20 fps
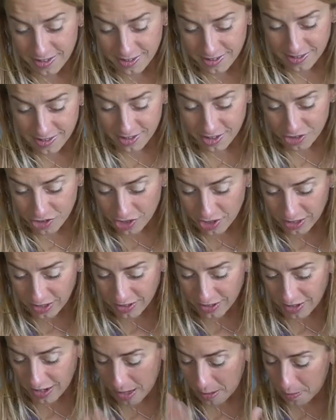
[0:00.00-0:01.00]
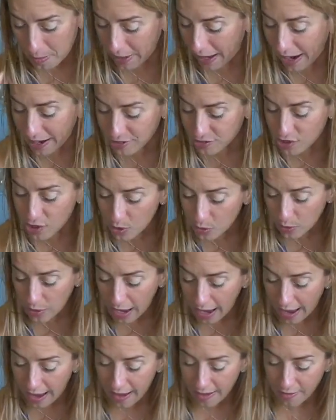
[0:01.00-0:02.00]
this is the cheetah knee, but I don't
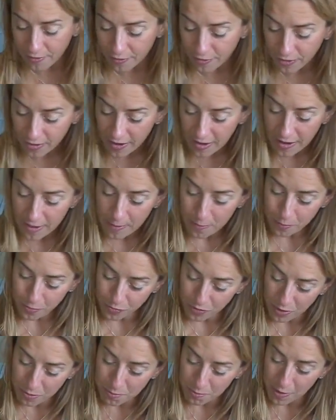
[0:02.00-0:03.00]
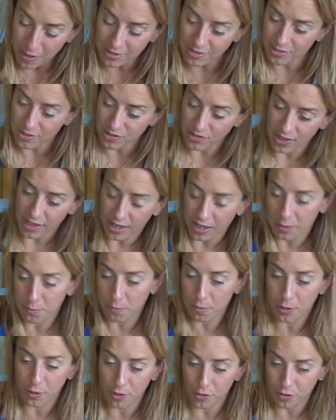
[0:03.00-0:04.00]
have the muscles that can
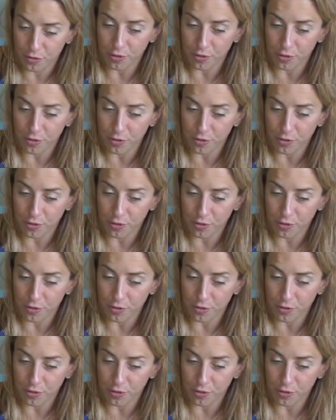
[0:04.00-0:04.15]
pull